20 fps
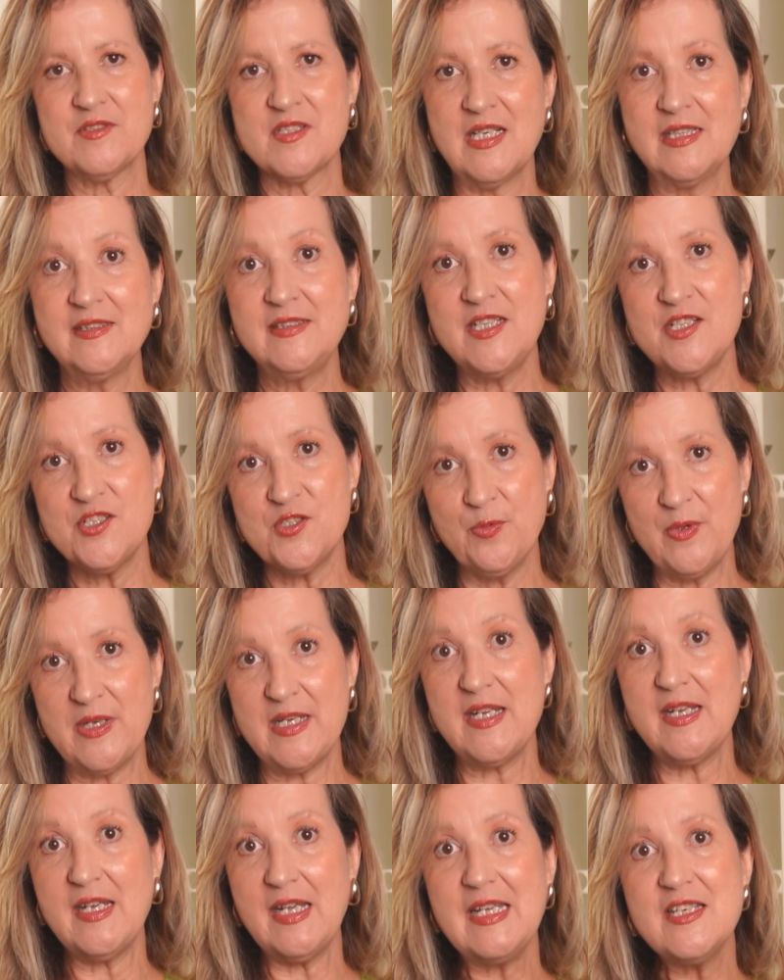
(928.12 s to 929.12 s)

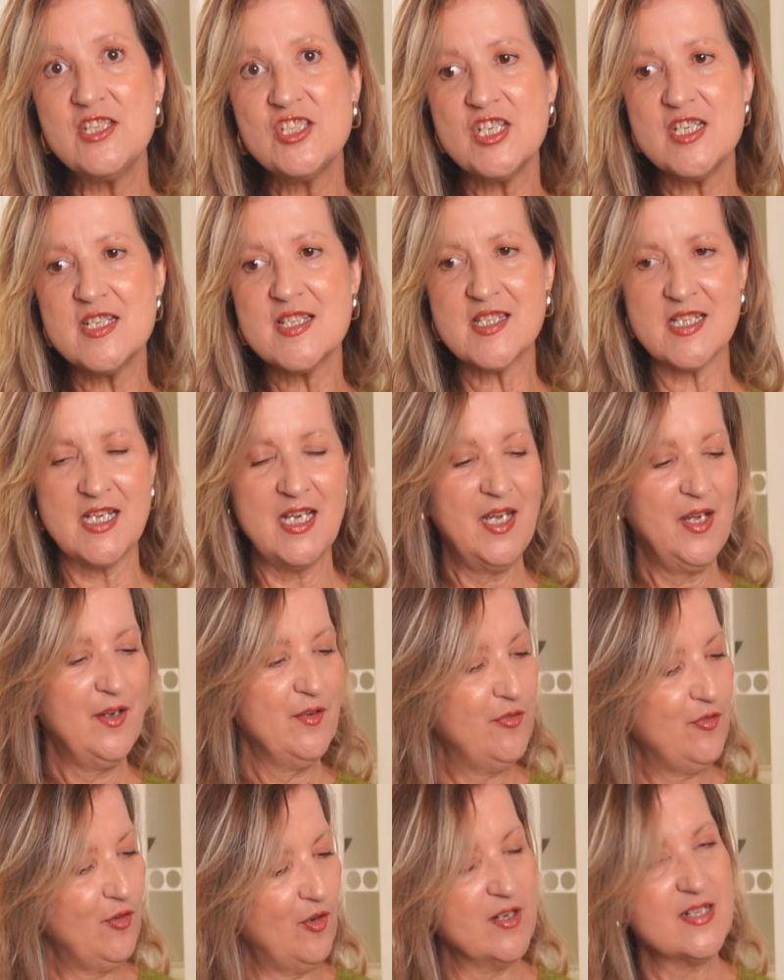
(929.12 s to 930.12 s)
33 inches
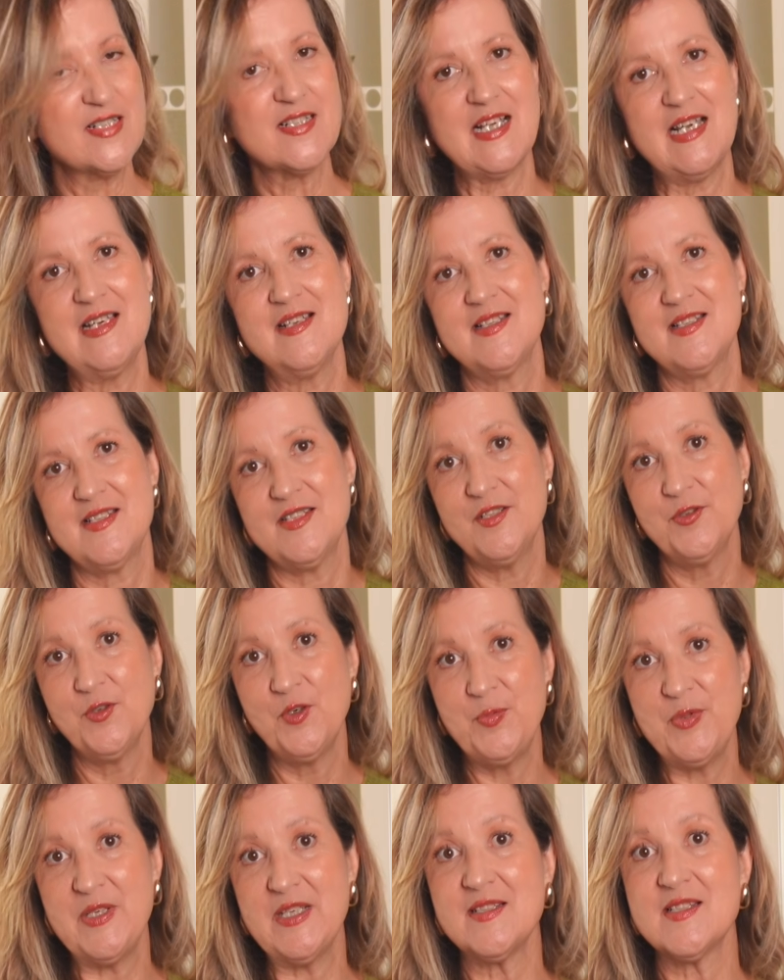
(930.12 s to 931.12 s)
for size
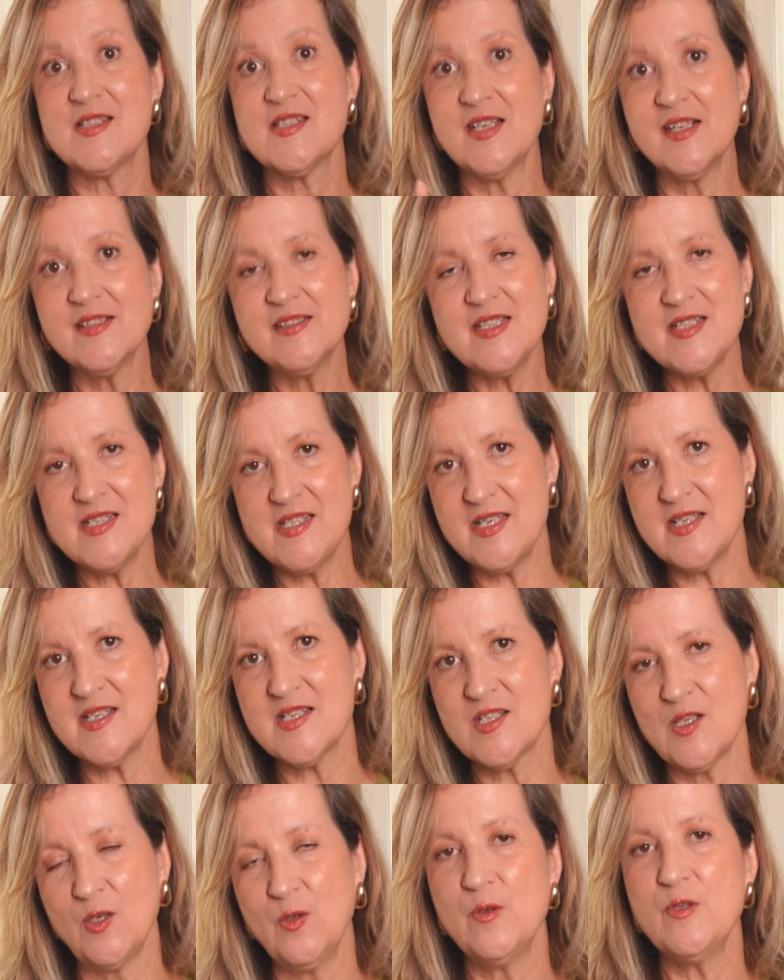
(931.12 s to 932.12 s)
European 36,
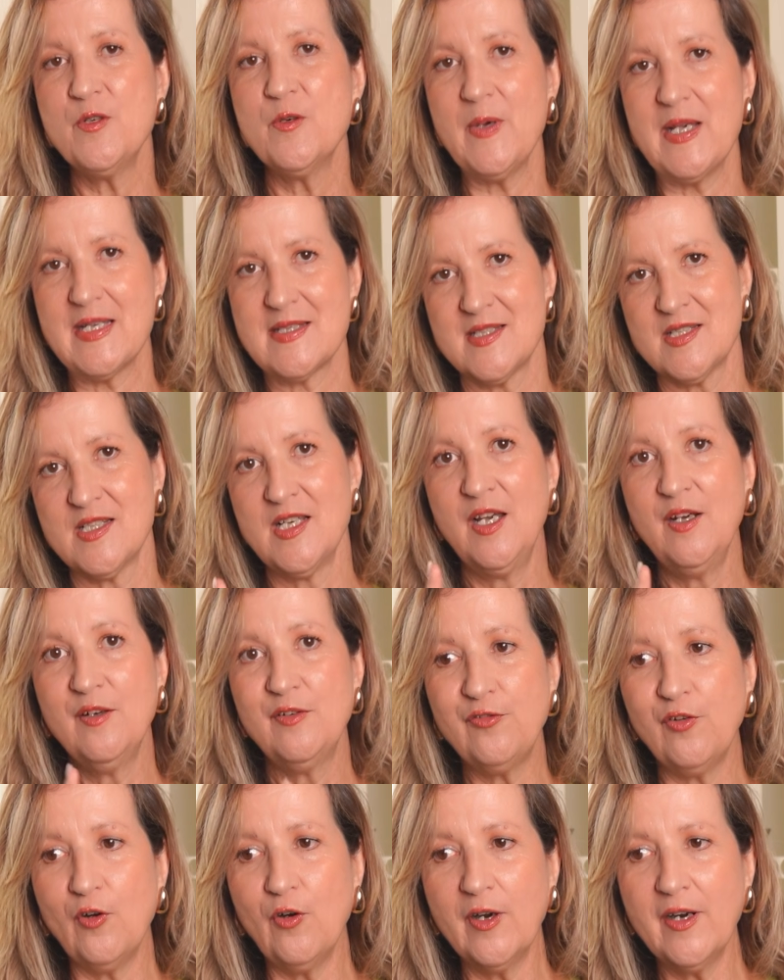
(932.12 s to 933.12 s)
so US
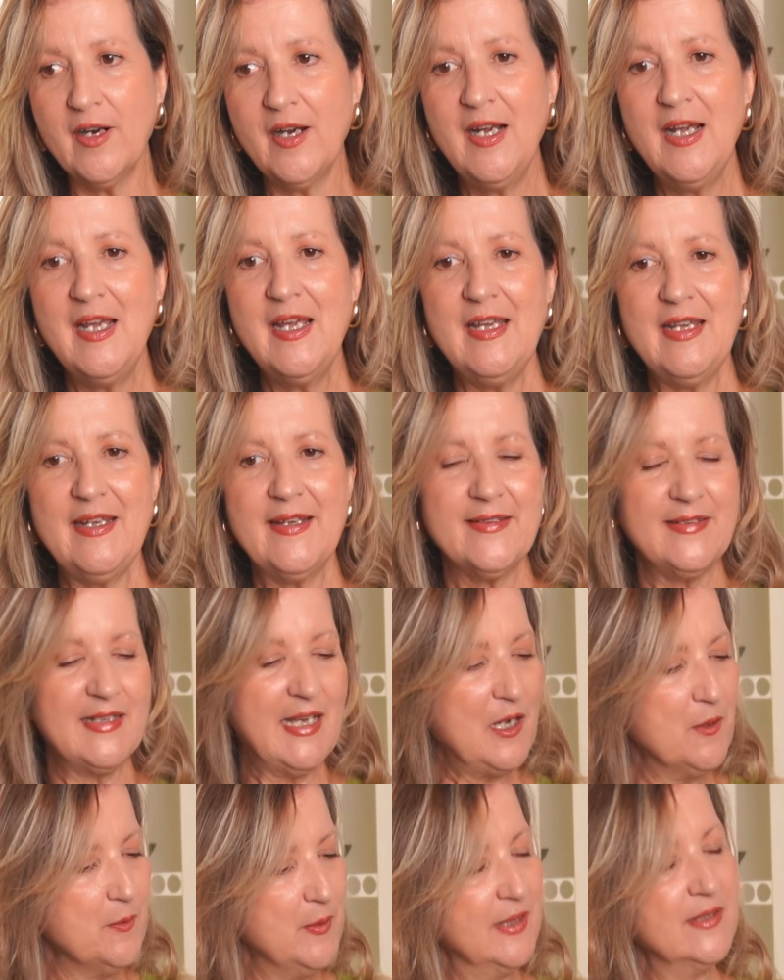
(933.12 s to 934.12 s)
4, and
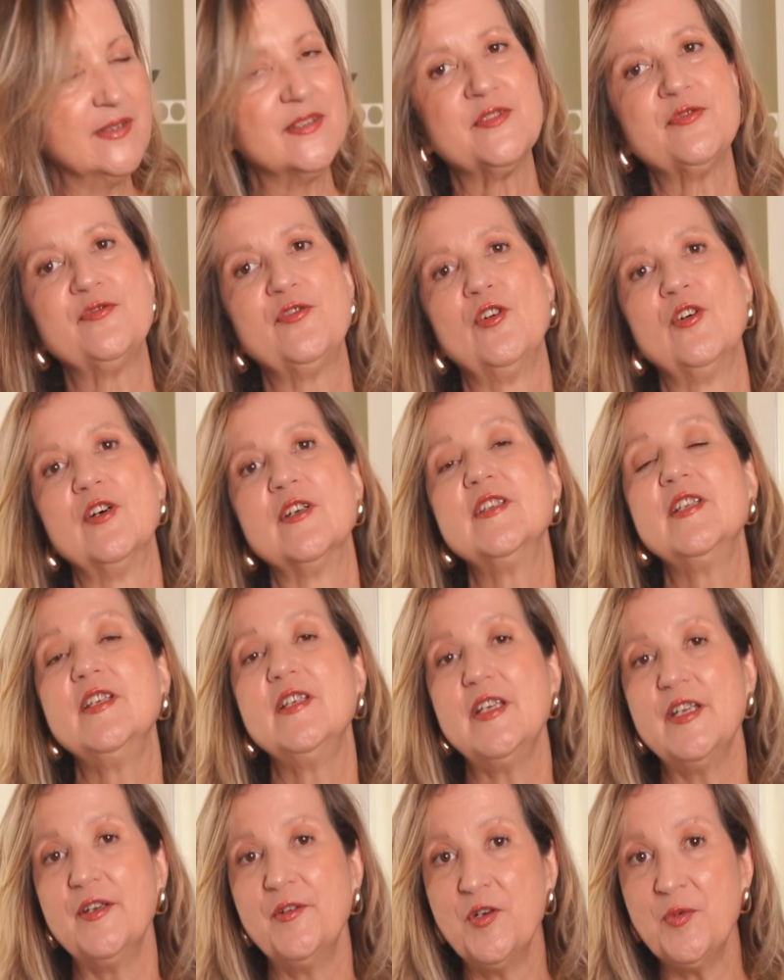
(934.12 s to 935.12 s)
I went for
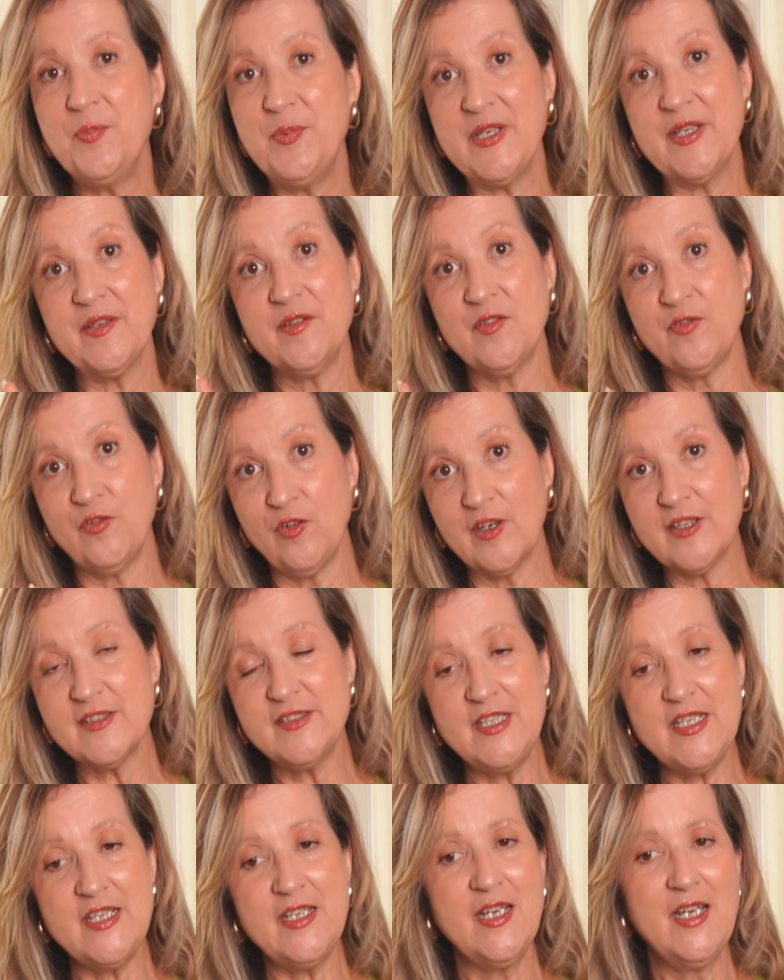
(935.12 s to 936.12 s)
the European
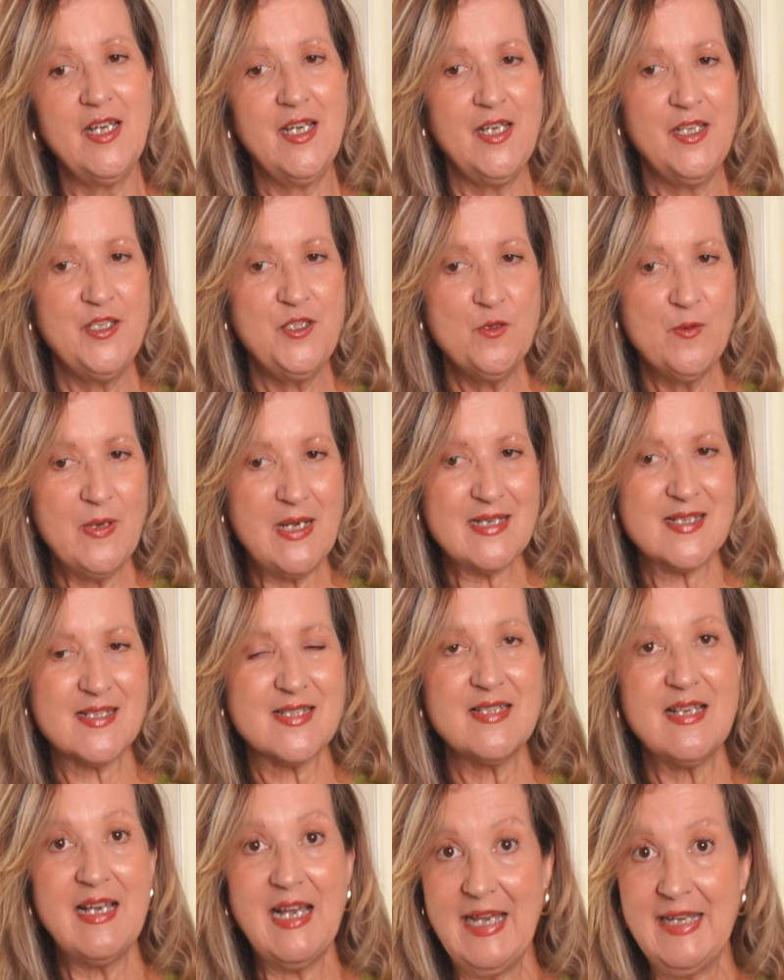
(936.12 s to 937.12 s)
40,
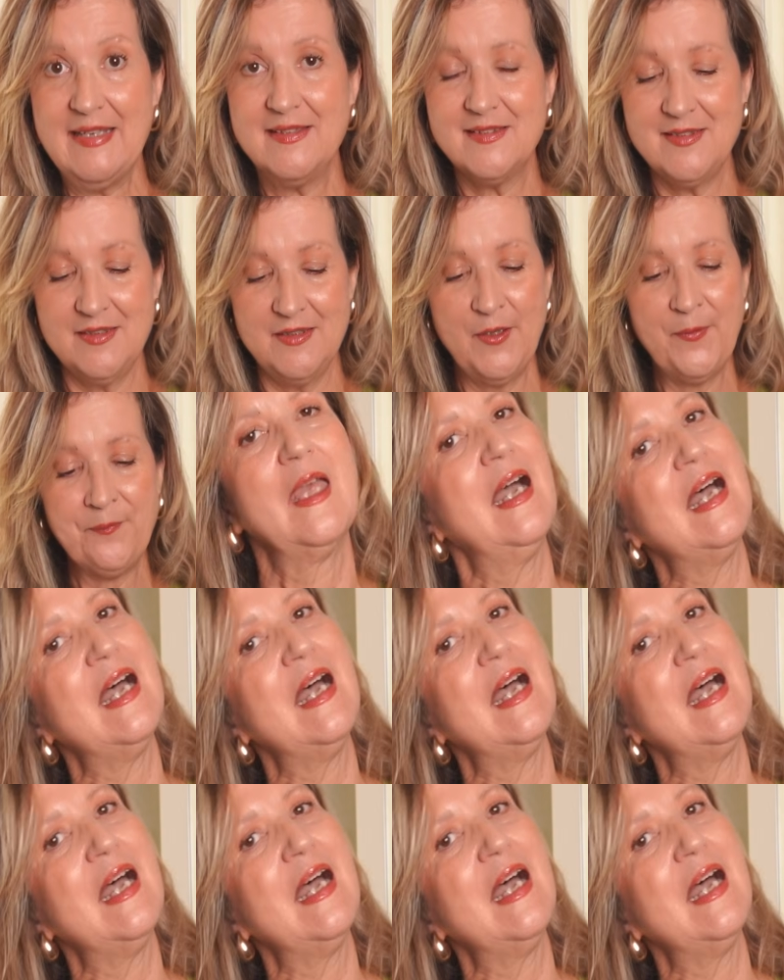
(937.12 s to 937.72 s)
US 8.